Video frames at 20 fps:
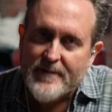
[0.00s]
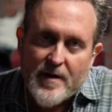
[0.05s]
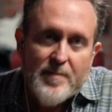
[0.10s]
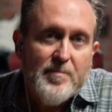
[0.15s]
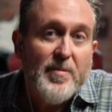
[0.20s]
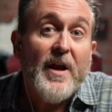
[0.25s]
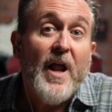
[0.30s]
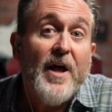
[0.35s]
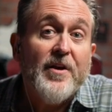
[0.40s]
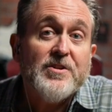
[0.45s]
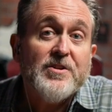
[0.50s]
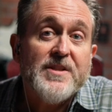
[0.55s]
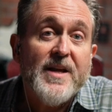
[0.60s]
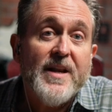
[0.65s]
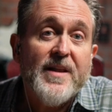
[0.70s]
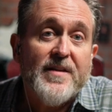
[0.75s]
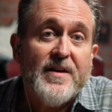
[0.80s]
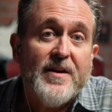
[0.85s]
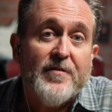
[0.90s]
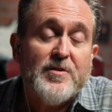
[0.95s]
But
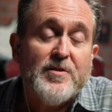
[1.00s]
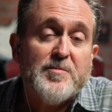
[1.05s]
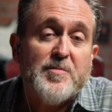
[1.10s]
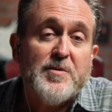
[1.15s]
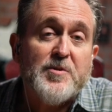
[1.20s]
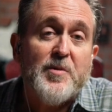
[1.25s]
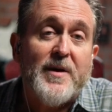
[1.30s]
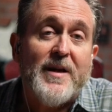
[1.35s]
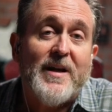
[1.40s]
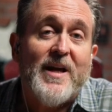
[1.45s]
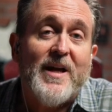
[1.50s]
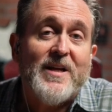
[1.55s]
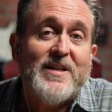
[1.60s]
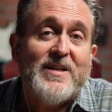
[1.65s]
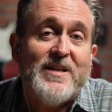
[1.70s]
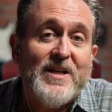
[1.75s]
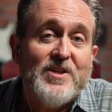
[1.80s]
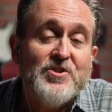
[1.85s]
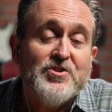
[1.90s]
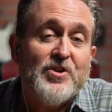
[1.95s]
understanding the difference between
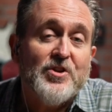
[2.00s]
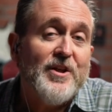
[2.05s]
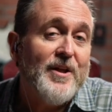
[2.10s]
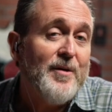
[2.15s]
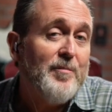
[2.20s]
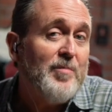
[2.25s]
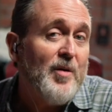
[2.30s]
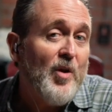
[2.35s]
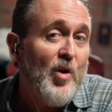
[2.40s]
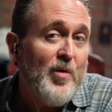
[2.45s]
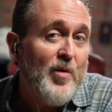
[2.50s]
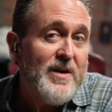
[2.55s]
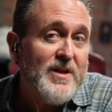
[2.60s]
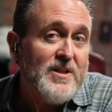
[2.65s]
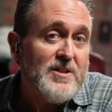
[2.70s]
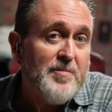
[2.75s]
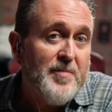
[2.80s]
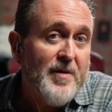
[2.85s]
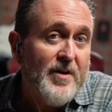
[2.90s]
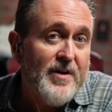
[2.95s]
digital employee
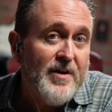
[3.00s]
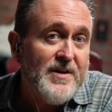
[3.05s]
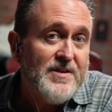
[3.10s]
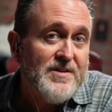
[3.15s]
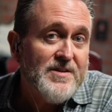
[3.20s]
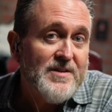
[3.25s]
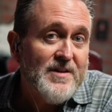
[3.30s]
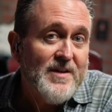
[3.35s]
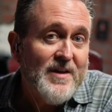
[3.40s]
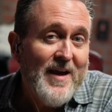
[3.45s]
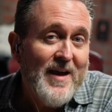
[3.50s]
experience